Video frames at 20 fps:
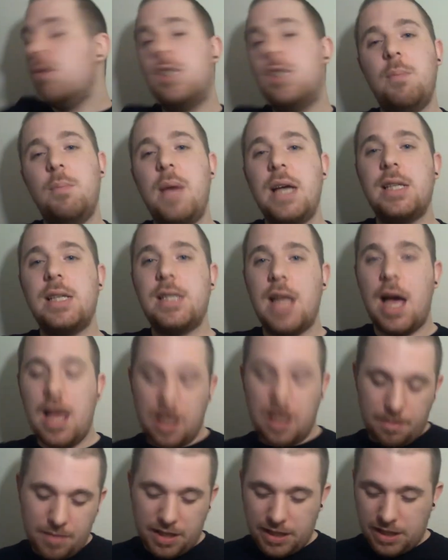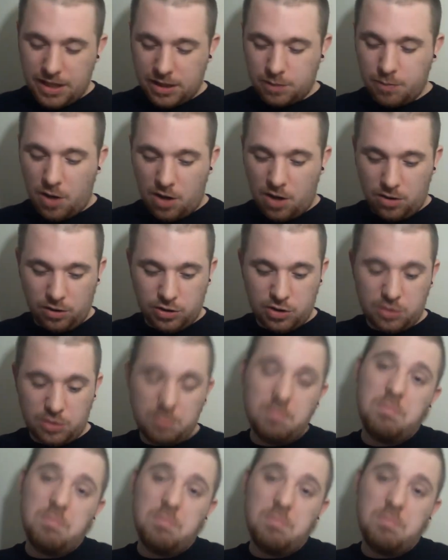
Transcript: was the best item in this box.